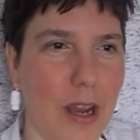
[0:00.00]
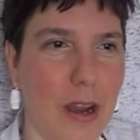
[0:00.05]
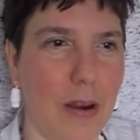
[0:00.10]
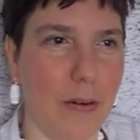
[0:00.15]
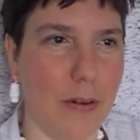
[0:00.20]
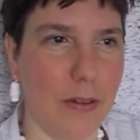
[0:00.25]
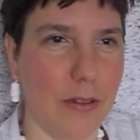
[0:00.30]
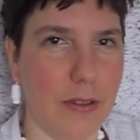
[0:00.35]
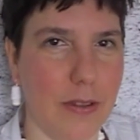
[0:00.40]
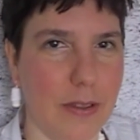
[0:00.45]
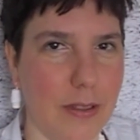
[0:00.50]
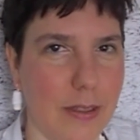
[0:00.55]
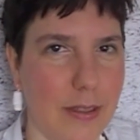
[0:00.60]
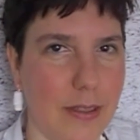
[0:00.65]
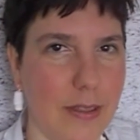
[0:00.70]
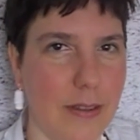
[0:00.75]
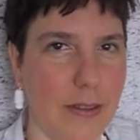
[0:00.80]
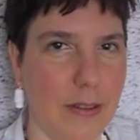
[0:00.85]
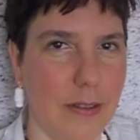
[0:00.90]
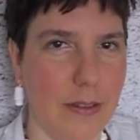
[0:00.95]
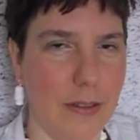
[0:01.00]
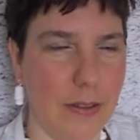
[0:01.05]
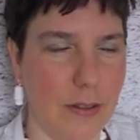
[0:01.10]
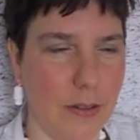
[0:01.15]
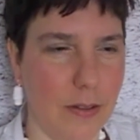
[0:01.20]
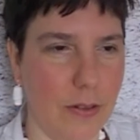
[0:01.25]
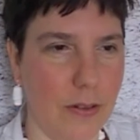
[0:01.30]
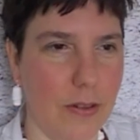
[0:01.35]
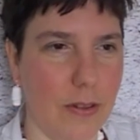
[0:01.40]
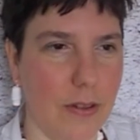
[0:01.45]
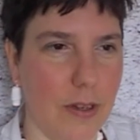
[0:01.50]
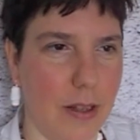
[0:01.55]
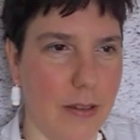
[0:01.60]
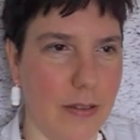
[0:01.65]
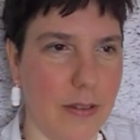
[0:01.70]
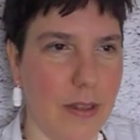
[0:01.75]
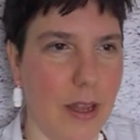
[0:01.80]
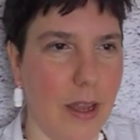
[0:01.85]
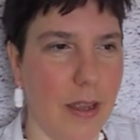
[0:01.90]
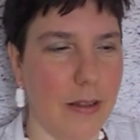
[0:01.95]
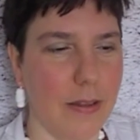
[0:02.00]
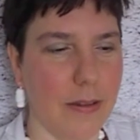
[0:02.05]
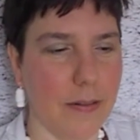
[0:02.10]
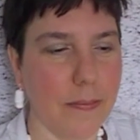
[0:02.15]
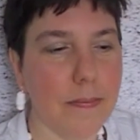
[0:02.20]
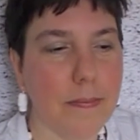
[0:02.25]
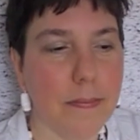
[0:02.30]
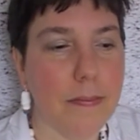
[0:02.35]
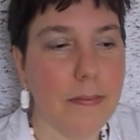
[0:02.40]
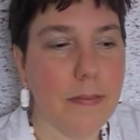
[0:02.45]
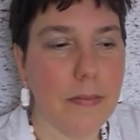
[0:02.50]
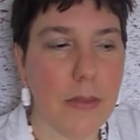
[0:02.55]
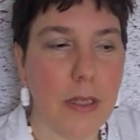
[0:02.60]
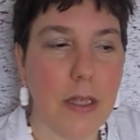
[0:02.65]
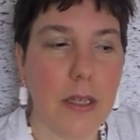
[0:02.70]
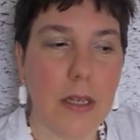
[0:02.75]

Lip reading: hours last night.